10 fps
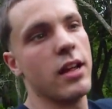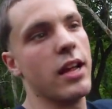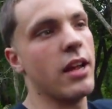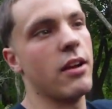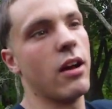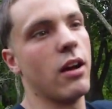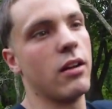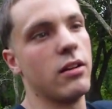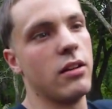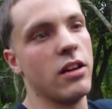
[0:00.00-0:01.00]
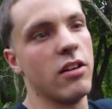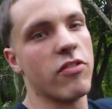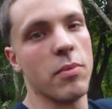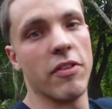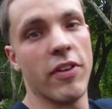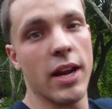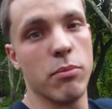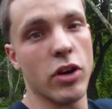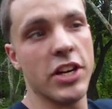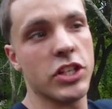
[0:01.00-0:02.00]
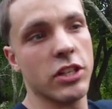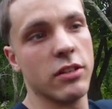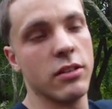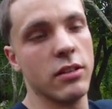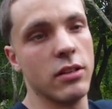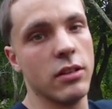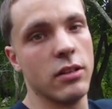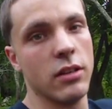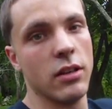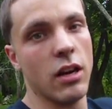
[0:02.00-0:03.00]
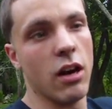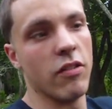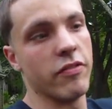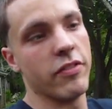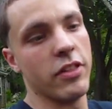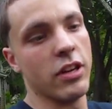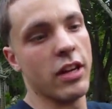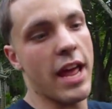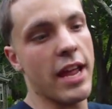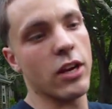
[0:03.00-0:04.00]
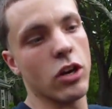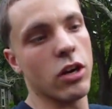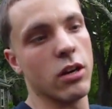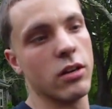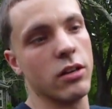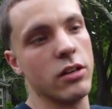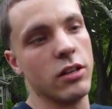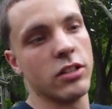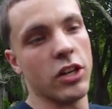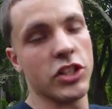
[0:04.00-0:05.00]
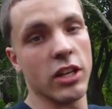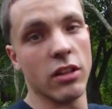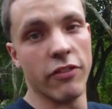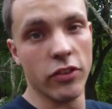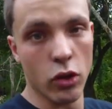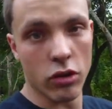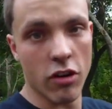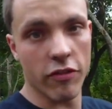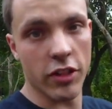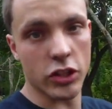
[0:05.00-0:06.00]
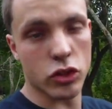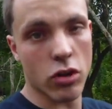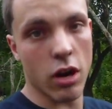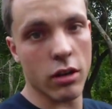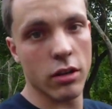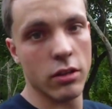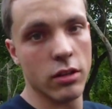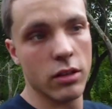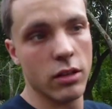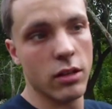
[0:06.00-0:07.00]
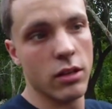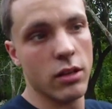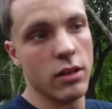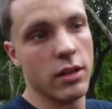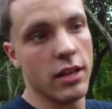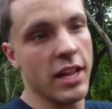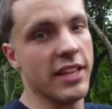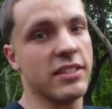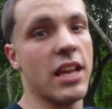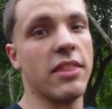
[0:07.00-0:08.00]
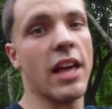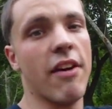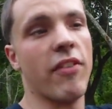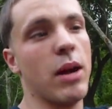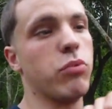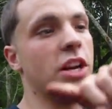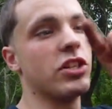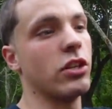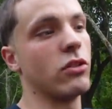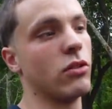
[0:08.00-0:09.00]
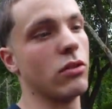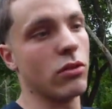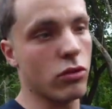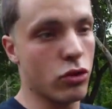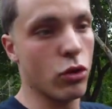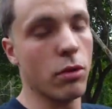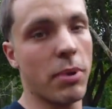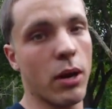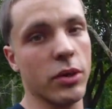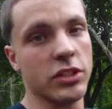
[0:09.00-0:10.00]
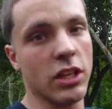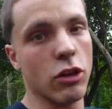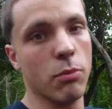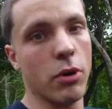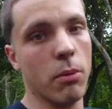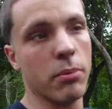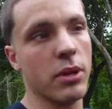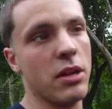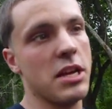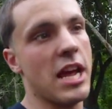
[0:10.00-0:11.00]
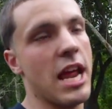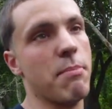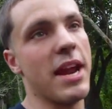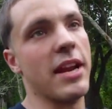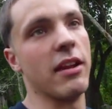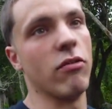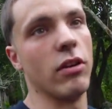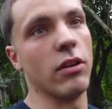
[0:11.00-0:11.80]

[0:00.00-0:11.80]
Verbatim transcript: and uh, from the vibration of the hanger touching the floor of the truck, it sent that vibration to the power steering pump and made it